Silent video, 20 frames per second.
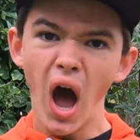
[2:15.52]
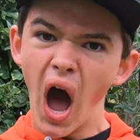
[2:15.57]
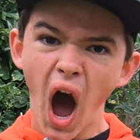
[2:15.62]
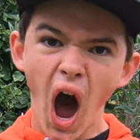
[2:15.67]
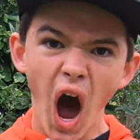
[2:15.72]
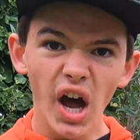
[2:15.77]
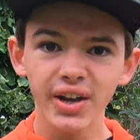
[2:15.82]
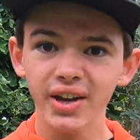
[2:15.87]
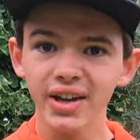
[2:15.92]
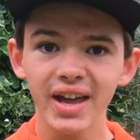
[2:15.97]

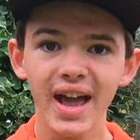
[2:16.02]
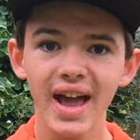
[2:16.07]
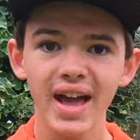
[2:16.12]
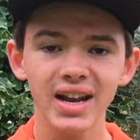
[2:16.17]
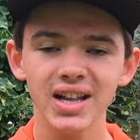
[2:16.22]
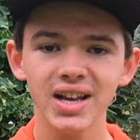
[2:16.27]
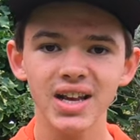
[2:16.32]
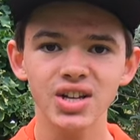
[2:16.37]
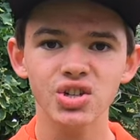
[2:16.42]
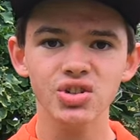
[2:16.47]
I don't get
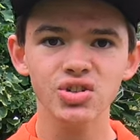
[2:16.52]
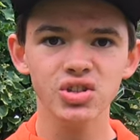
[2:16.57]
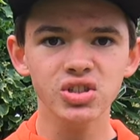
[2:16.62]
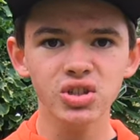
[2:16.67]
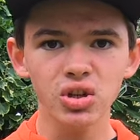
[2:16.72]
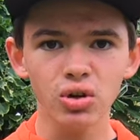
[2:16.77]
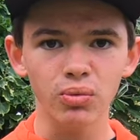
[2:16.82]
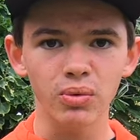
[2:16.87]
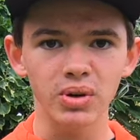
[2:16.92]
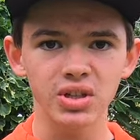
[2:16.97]
any issues at
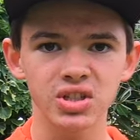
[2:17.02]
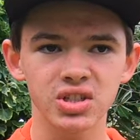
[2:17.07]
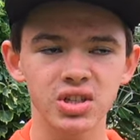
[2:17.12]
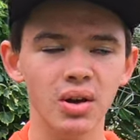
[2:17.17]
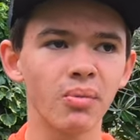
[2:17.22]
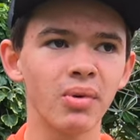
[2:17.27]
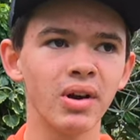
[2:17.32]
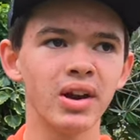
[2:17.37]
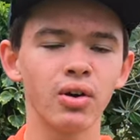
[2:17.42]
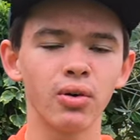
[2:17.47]
all, which is a
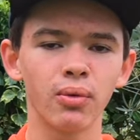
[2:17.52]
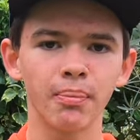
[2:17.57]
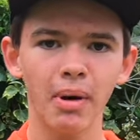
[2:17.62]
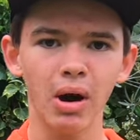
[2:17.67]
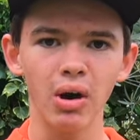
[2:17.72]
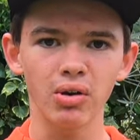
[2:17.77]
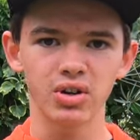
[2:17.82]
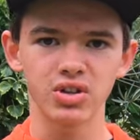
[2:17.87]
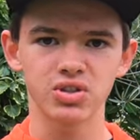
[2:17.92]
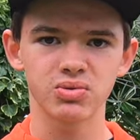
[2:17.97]
real
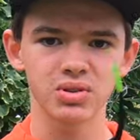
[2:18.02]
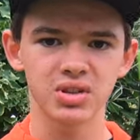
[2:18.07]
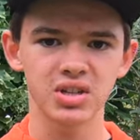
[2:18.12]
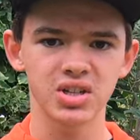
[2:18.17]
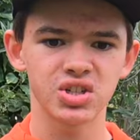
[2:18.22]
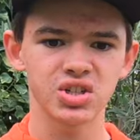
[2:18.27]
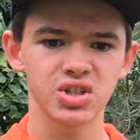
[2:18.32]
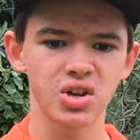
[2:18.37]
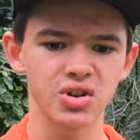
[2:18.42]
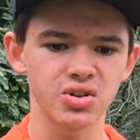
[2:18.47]
bonus with
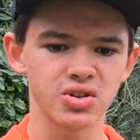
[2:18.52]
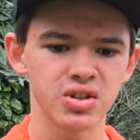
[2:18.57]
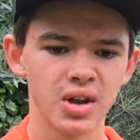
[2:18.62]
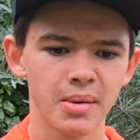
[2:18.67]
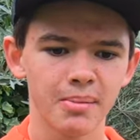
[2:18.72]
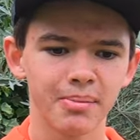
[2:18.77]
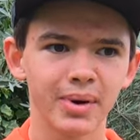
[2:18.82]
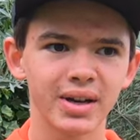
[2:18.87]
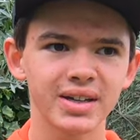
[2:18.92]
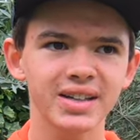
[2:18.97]
these shoes.
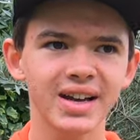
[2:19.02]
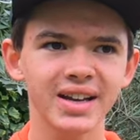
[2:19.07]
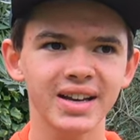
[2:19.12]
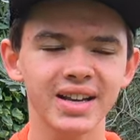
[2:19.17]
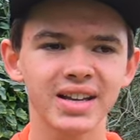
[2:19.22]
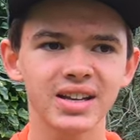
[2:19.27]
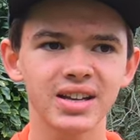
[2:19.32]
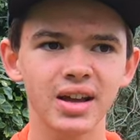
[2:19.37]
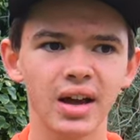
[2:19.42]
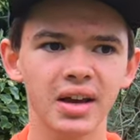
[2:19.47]
My dad,
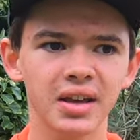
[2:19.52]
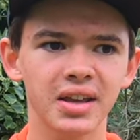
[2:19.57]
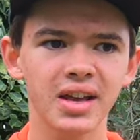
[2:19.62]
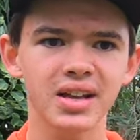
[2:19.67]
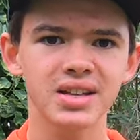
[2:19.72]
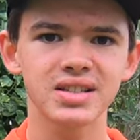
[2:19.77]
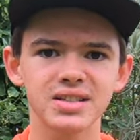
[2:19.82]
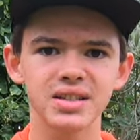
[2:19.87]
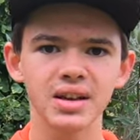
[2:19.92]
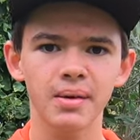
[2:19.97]
he
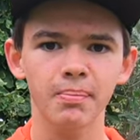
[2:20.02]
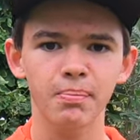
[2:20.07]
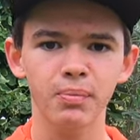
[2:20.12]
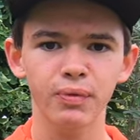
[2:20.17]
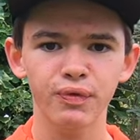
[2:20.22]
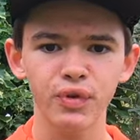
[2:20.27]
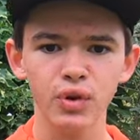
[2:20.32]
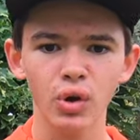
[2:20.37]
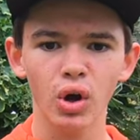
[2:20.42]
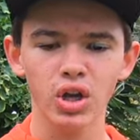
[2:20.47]
gets a
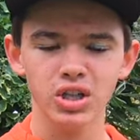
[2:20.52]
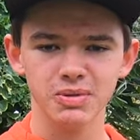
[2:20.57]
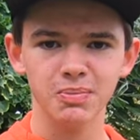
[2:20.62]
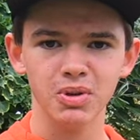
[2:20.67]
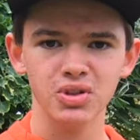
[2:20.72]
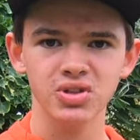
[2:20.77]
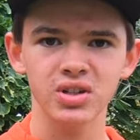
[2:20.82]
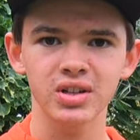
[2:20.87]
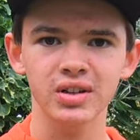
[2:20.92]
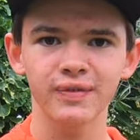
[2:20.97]
few hot
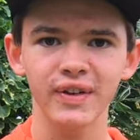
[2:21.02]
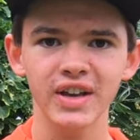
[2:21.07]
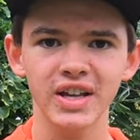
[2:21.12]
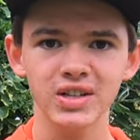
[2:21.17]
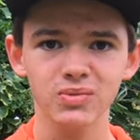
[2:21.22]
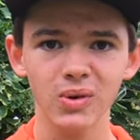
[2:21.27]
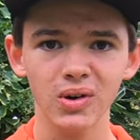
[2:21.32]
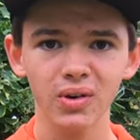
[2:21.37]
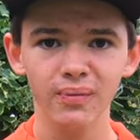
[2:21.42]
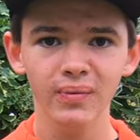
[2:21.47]
spots on his feet
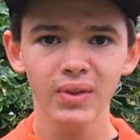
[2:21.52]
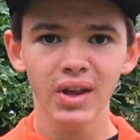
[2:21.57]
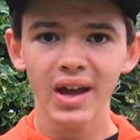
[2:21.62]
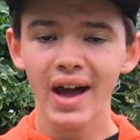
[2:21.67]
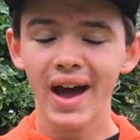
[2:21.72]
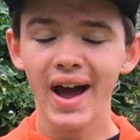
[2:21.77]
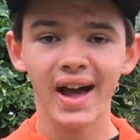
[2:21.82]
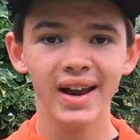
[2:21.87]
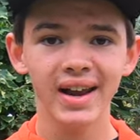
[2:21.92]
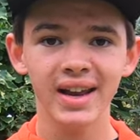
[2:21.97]
as well,
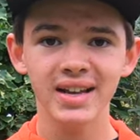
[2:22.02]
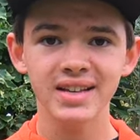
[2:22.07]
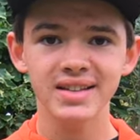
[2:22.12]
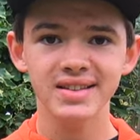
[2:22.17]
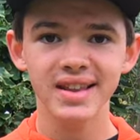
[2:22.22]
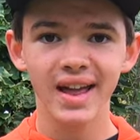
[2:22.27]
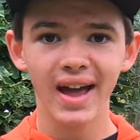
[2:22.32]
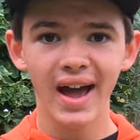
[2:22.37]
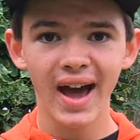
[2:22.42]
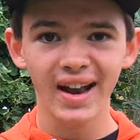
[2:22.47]
and
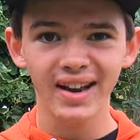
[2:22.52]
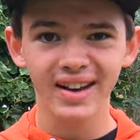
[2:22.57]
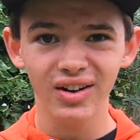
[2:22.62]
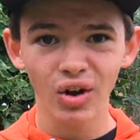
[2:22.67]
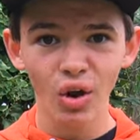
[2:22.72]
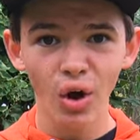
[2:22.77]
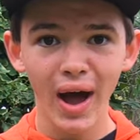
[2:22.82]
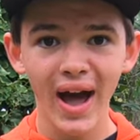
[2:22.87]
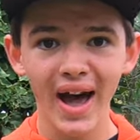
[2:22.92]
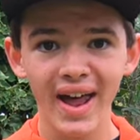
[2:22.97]
he's
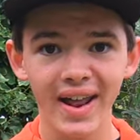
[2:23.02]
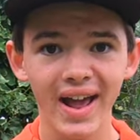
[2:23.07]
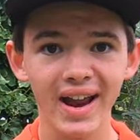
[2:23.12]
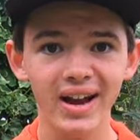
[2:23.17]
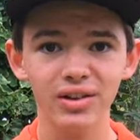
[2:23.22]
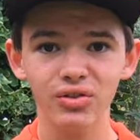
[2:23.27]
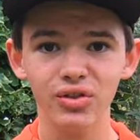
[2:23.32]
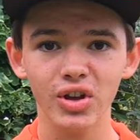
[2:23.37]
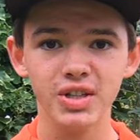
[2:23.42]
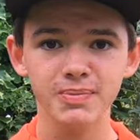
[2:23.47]
not had
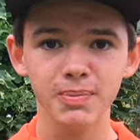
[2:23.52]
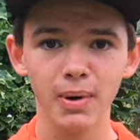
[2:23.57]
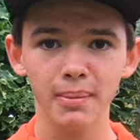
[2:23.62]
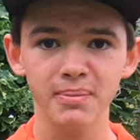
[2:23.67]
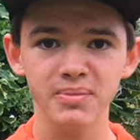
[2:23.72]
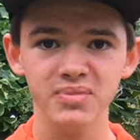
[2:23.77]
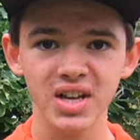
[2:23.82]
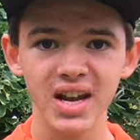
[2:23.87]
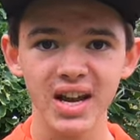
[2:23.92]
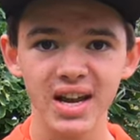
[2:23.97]
any of those
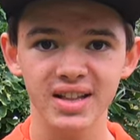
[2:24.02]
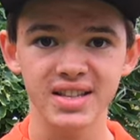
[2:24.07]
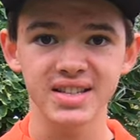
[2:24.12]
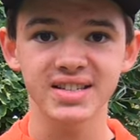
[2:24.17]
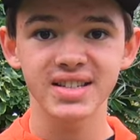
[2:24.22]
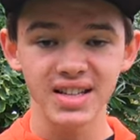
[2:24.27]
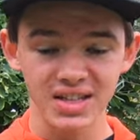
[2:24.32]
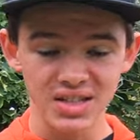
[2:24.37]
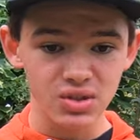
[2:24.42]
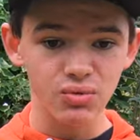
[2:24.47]
problems either
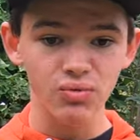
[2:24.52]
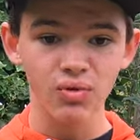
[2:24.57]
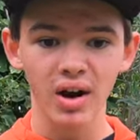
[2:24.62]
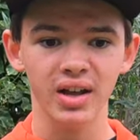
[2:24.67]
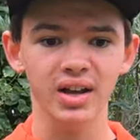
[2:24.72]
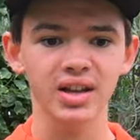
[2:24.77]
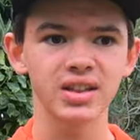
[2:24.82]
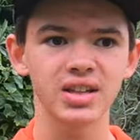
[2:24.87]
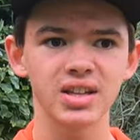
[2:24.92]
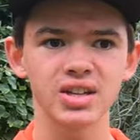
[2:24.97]
since
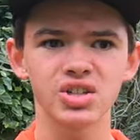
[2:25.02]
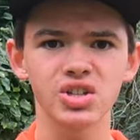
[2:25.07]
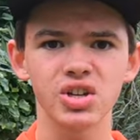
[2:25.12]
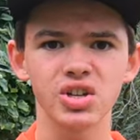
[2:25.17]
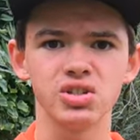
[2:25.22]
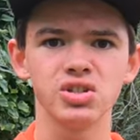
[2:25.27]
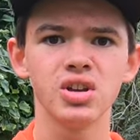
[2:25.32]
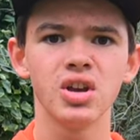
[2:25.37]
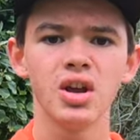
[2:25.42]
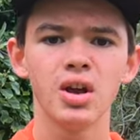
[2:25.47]
running in these
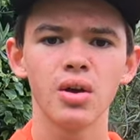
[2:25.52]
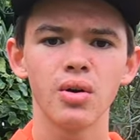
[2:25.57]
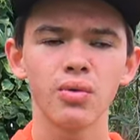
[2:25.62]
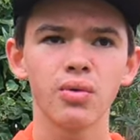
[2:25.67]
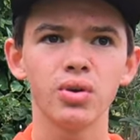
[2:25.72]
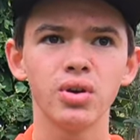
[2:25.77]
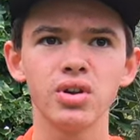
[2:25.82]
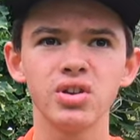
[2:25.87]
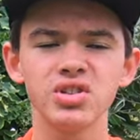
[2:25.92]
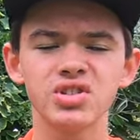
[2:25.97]
shoes.
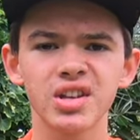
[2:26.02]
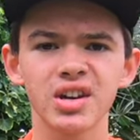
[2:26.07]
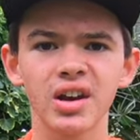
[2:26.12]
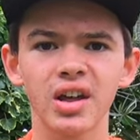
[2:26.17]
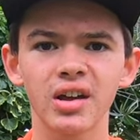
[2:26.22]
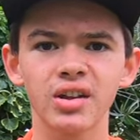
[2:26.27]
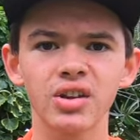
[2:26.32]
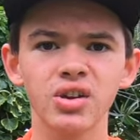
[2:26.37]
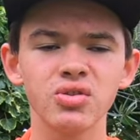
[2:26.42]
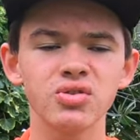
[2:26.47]
We used
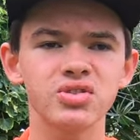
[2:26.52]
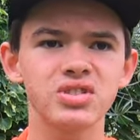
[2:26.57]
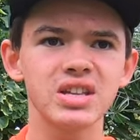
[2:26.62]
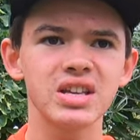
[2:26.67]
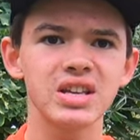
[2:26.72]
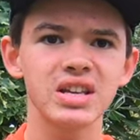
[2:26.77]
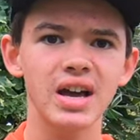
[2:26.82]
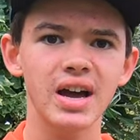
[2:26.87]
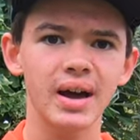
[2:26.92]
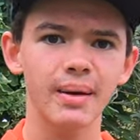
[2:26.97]
to use
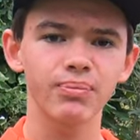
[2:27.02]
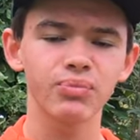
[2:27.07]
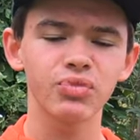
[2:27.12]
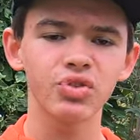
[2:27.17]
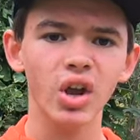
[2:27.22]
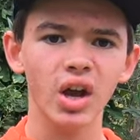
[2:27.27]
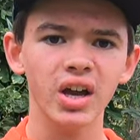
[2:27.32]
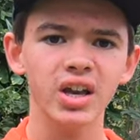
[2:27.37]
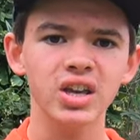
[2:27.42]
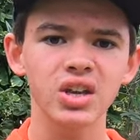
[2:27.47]
the
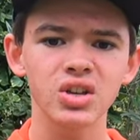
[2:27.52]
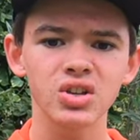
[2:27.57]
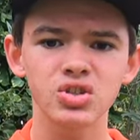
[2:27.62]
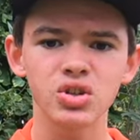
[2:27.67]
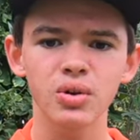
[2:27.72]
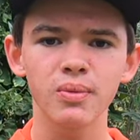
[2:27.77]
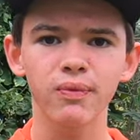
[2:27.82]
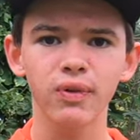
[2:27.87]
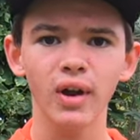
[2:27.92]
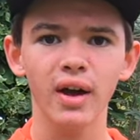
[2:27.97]
Nike
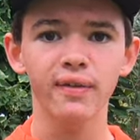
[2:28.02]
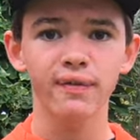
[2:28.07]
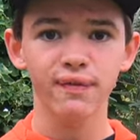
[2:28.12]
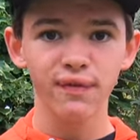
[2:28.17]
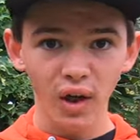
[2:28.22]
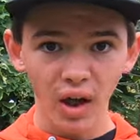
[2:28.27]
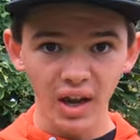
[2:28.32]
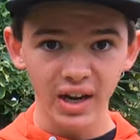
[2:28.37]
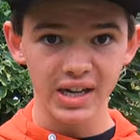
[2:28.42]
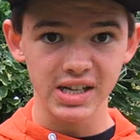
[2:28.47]
Zoomfly
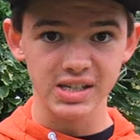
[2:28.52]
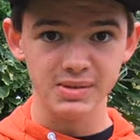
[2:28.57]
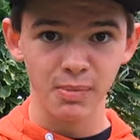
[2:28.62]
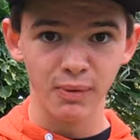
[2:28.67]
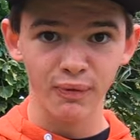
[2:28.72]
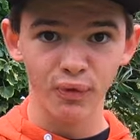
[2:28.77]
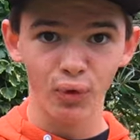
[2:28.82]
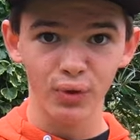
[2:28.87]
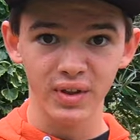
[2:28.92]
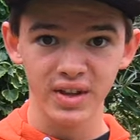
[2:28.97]
Flyknits
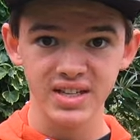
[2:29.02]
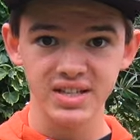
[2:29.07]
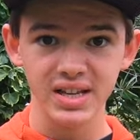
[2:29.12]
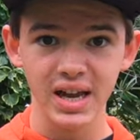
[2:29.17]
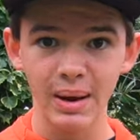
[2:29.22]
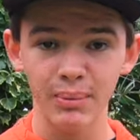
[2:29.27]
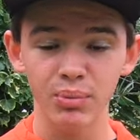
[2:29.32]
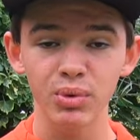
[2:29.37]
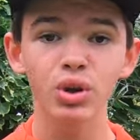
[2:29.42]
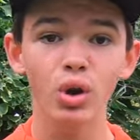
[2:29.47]
before these,
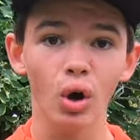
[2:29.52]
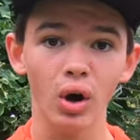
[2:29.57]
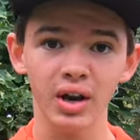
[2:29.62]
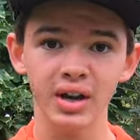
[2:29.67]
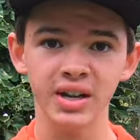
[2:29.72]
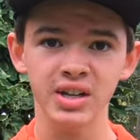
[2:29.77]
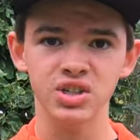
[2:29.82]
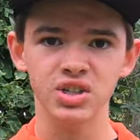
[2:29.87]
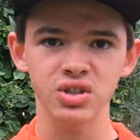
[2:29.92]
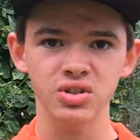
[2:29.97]
and we got an
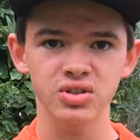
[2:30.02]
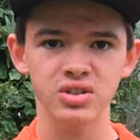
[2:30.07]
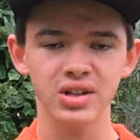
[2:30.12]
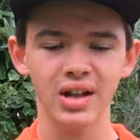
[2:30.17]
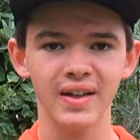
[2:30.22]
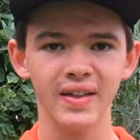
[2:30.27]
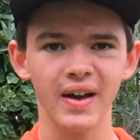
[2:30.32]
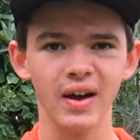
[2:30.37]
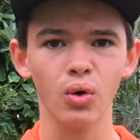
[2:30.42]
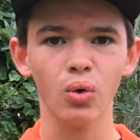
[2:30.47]
issues
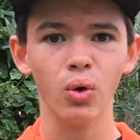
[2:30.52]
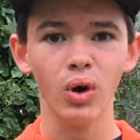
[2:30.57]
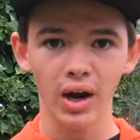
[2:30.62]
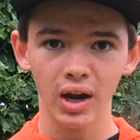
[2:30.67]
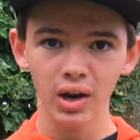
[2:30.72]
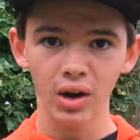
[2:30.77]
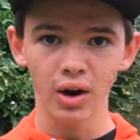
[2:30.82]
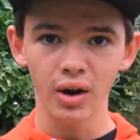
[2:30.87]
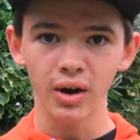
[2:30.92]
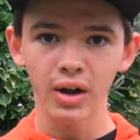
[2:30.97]
like that quite a
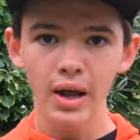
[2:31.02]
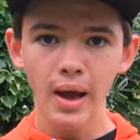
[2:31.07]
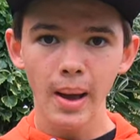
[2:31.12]
lot.